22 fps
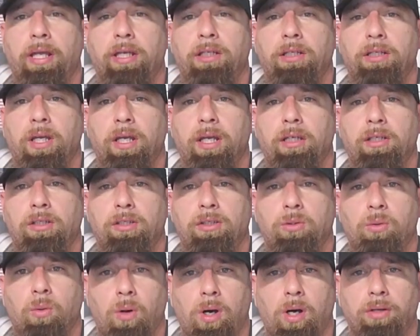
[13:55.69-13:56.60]
a
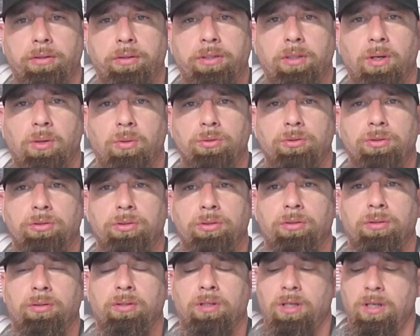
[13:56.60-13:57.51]
good quality
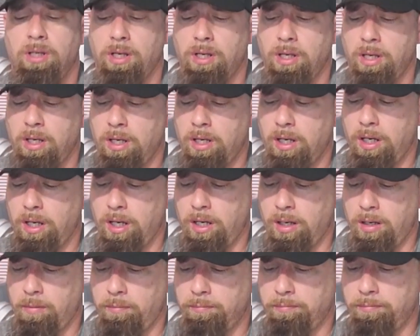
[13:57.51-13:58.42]
holster,
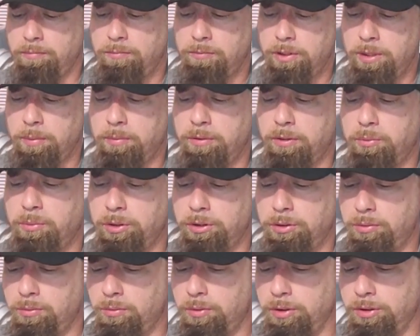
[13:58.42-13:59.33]
typically
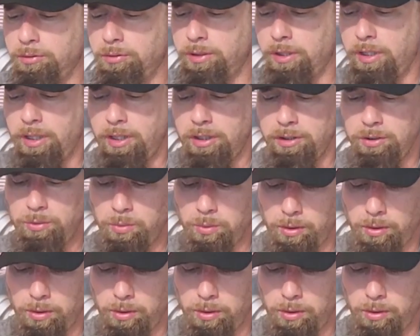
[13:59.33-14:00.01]
when you carry, you